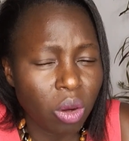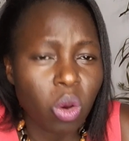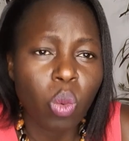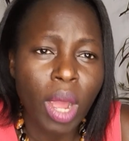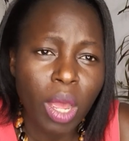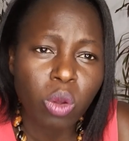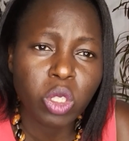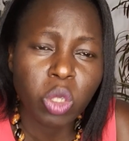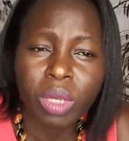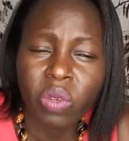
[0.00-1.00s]
Or why
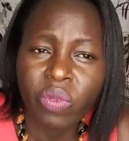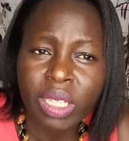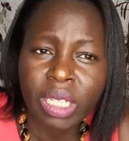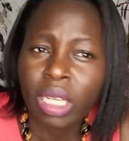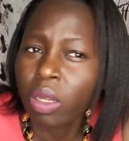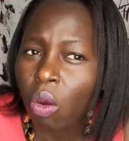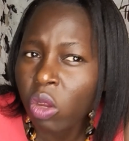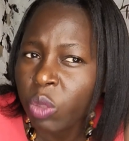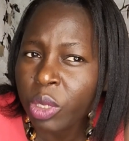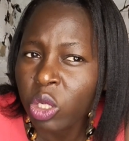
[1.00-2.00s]
would you be investing in
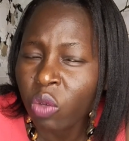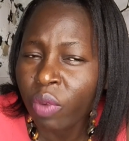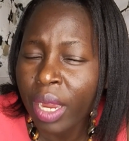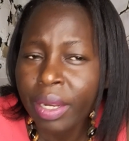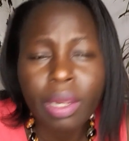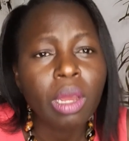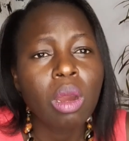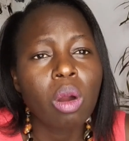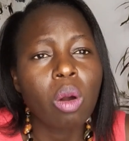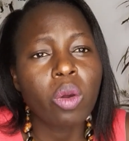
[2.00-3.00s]
X Special Fund
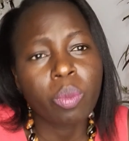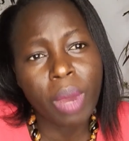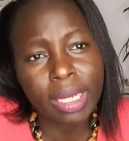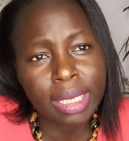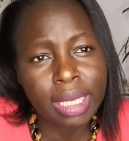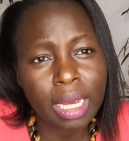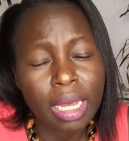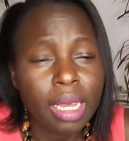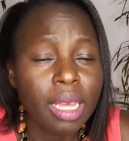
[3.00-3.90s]
or Mansa?